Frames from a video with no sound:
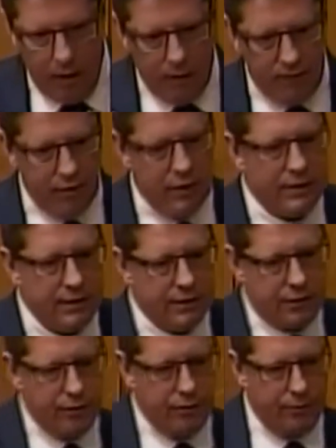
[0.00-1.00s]
If you listen
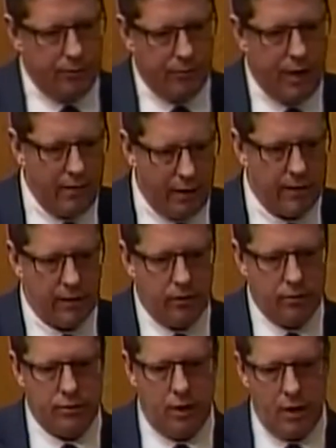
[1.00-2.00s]
to the rhetoric that
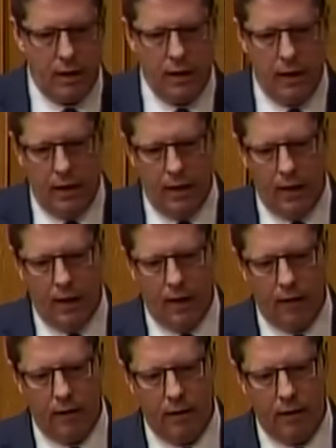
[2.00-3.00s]
goes on
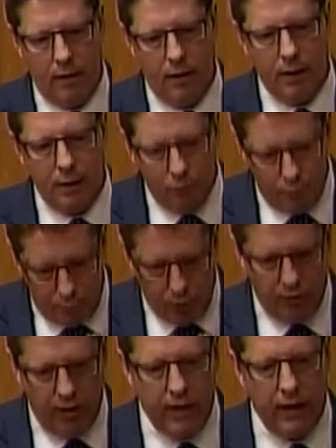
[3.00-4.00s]

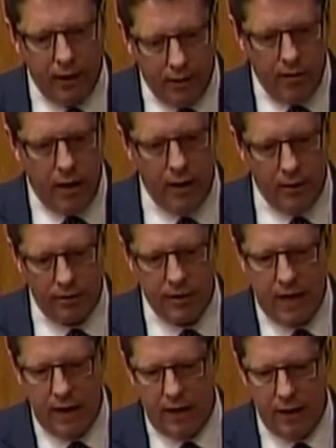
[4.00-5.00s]
both in here and
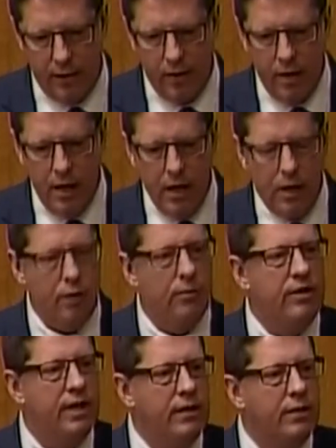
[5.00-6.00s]
outside of here, you
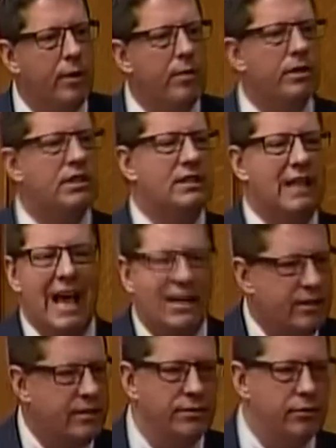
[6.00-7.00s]
would think that we were
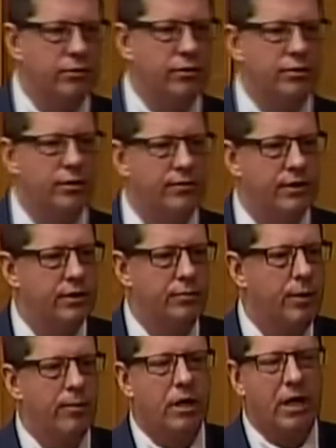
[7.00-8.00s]
slashing social services.
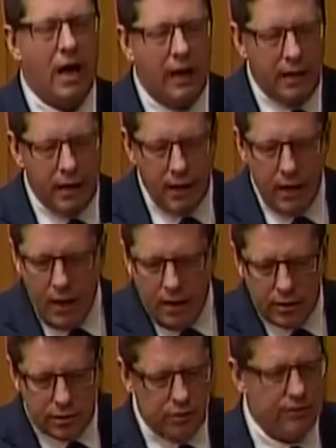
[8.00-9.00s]
We were cutting
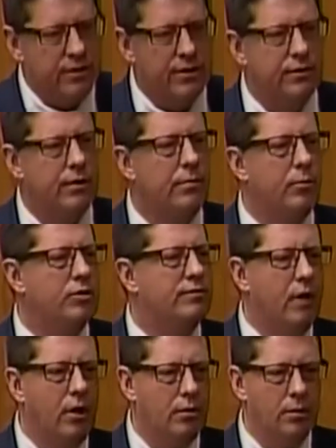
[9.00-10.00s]
services to the
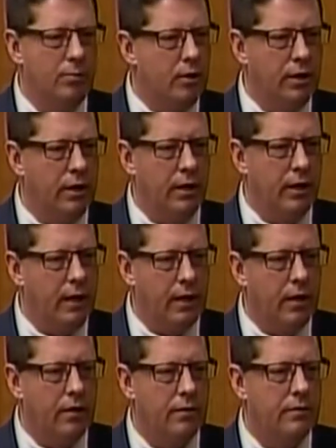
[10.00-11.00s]
most vulnerable in
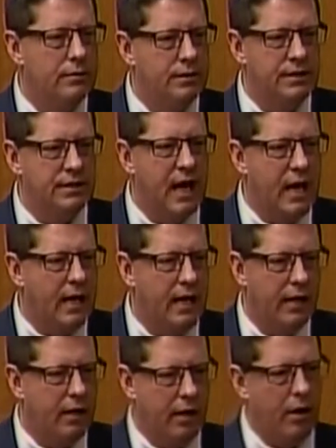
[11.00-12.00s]
our
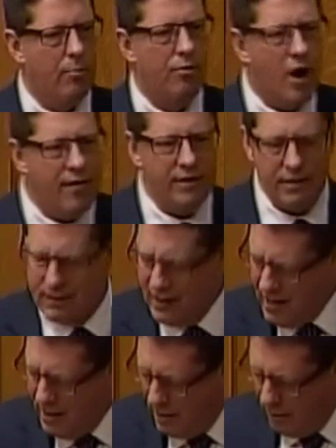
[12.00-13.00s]
society and in our province,
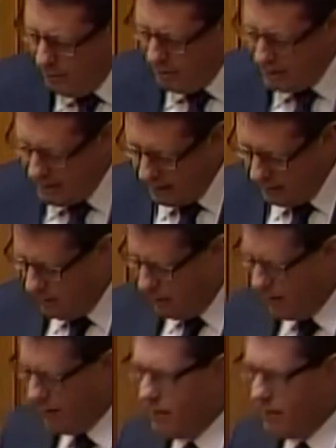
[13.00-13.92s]
but yet